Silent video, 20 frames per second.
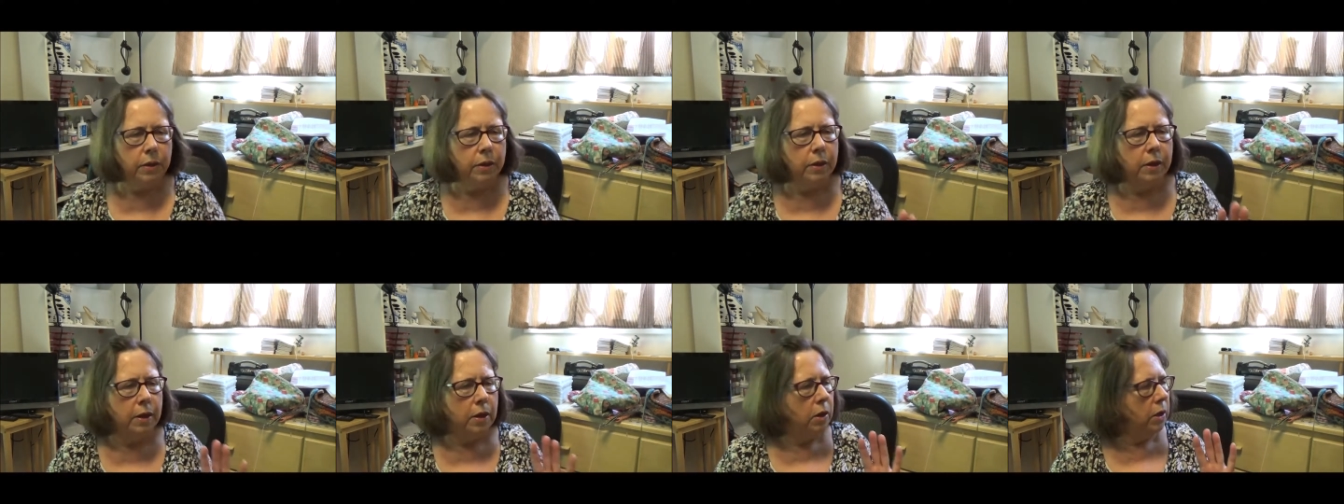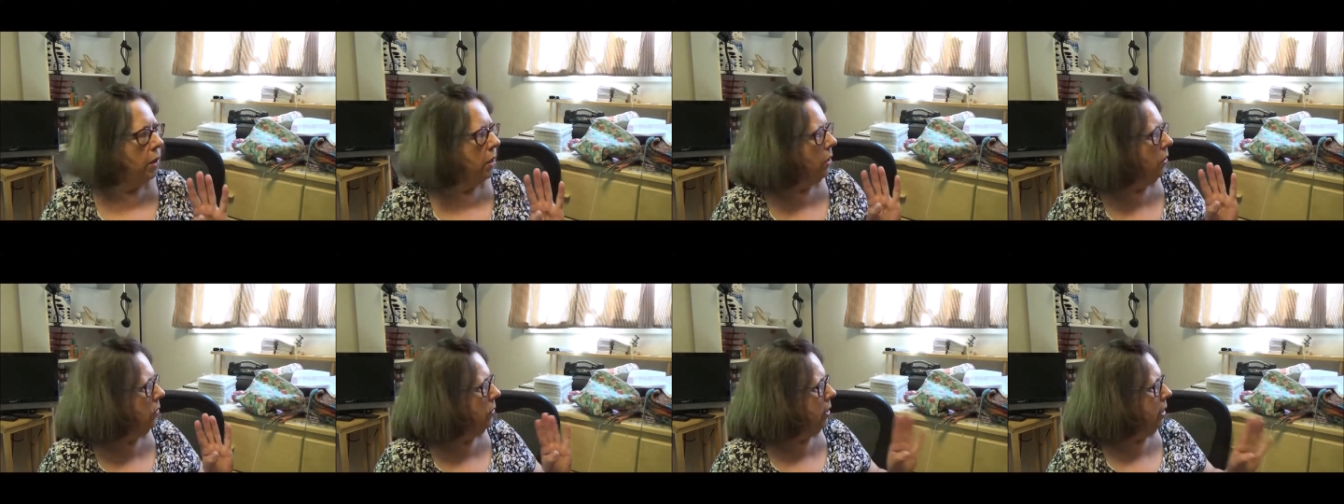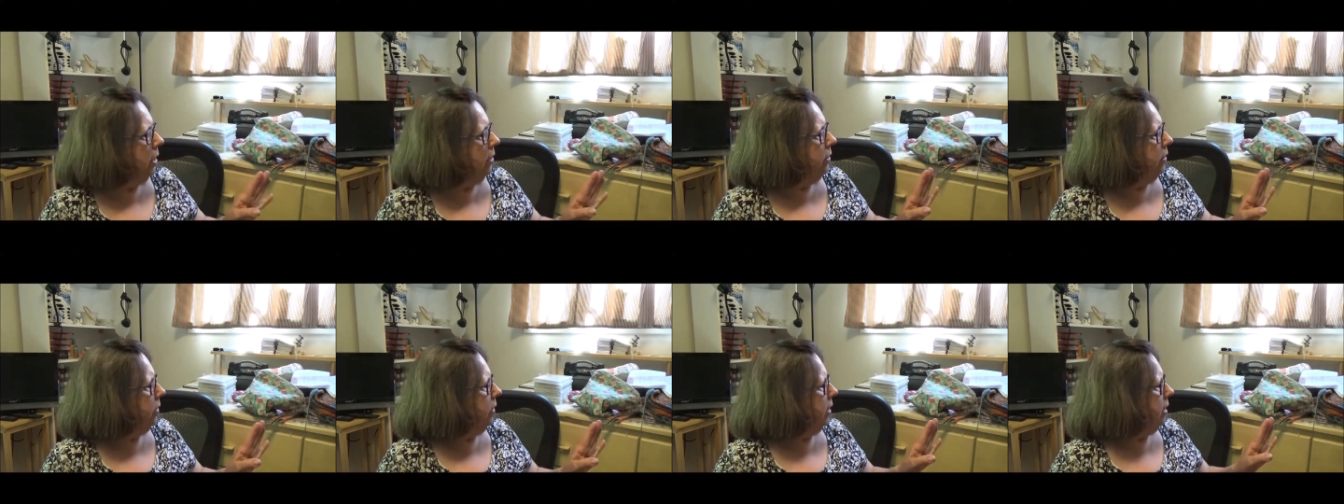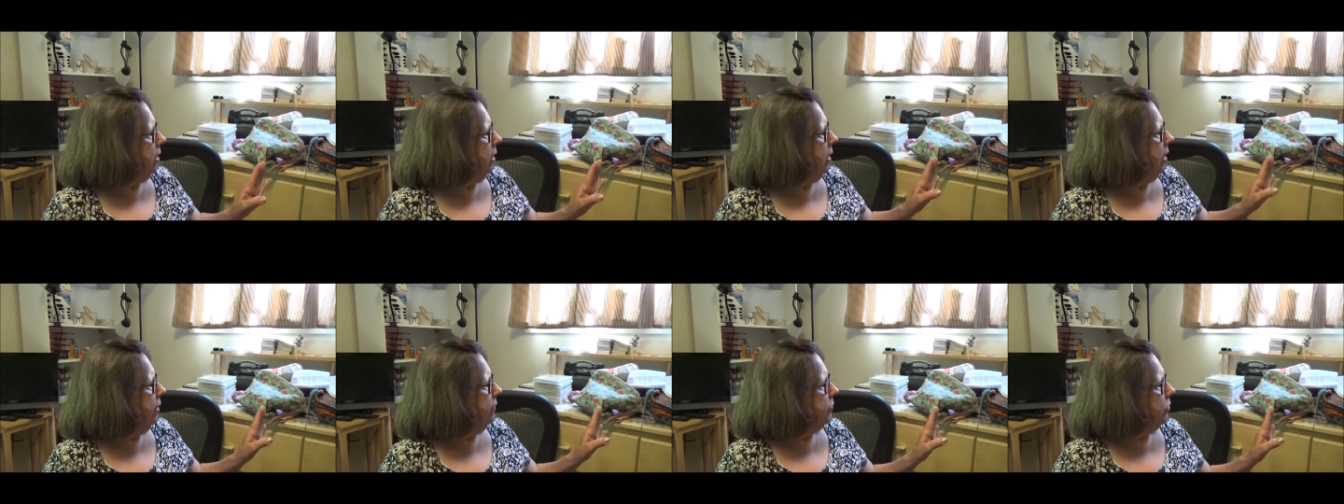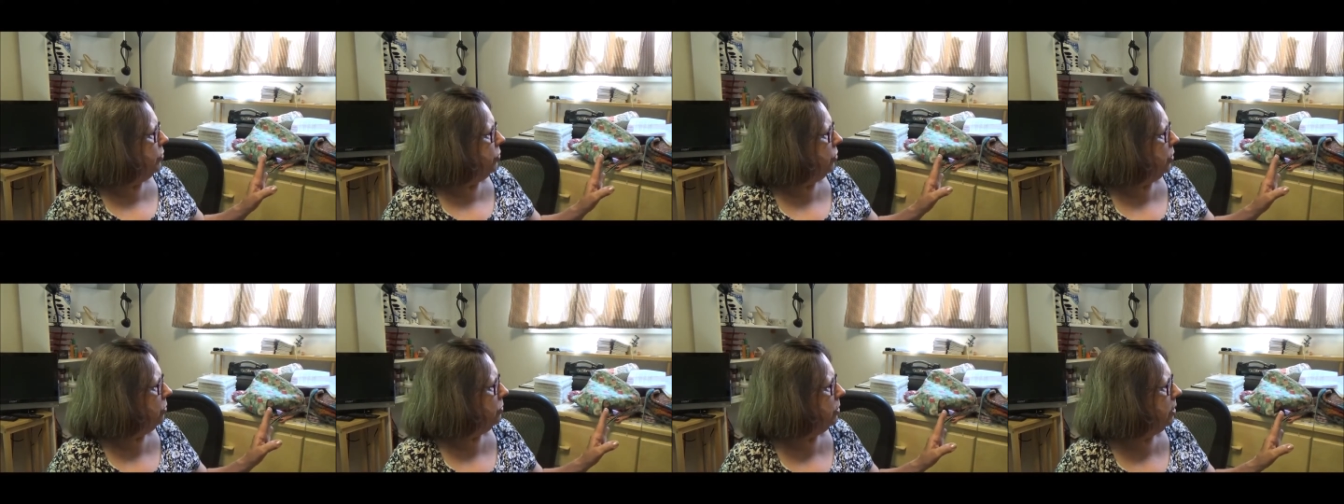the, the only other thing I have to
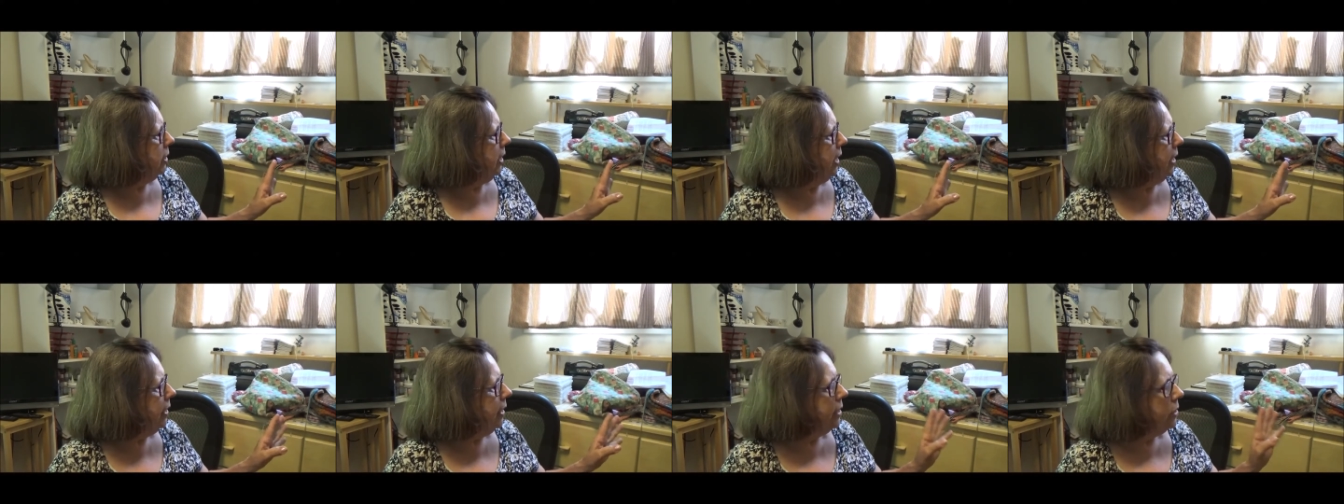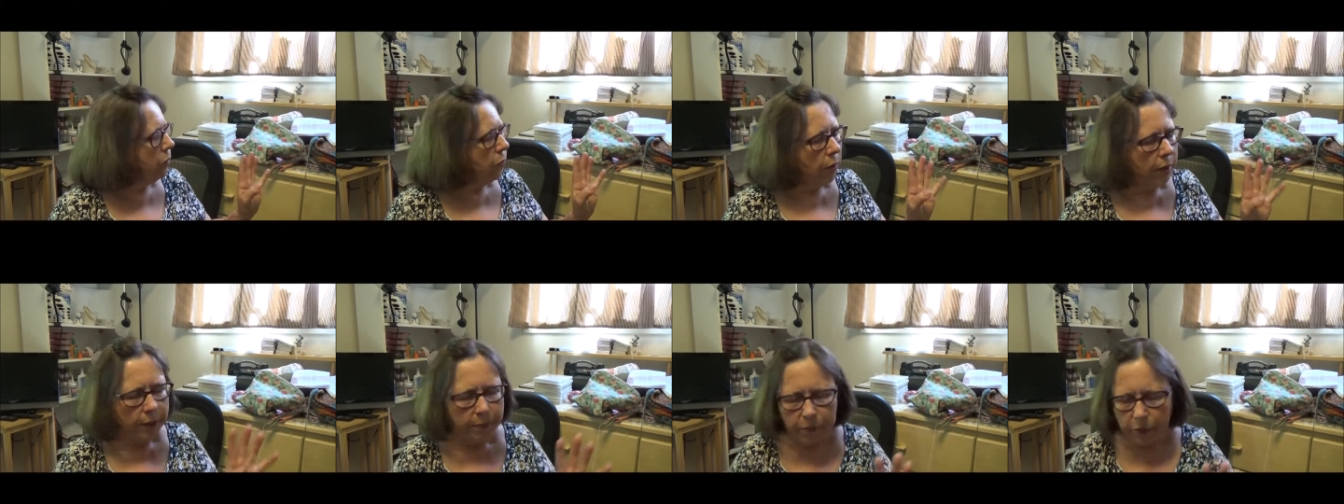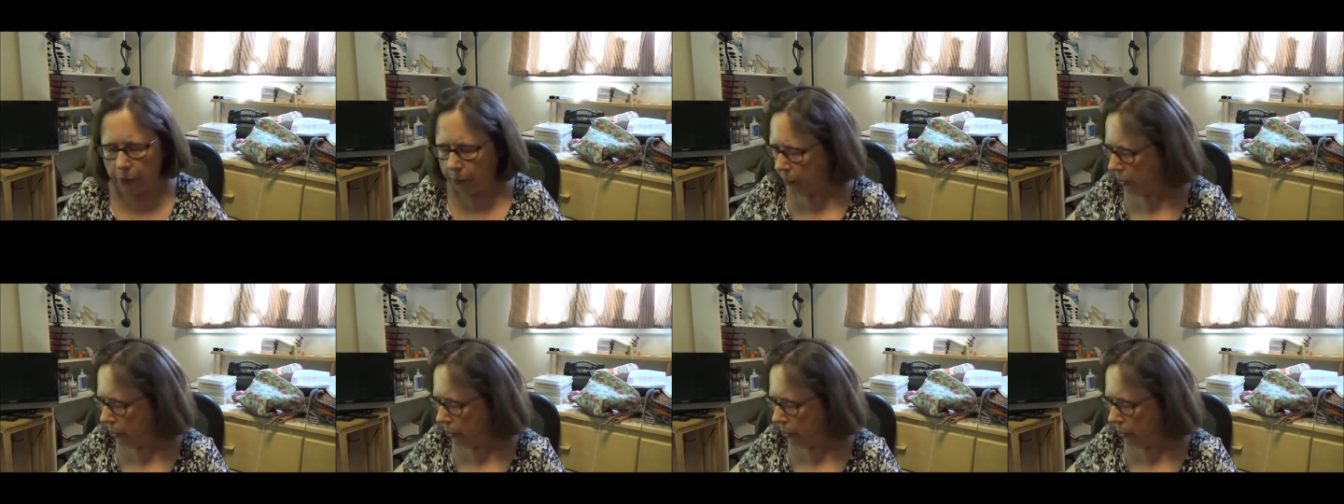show today is what I'm going to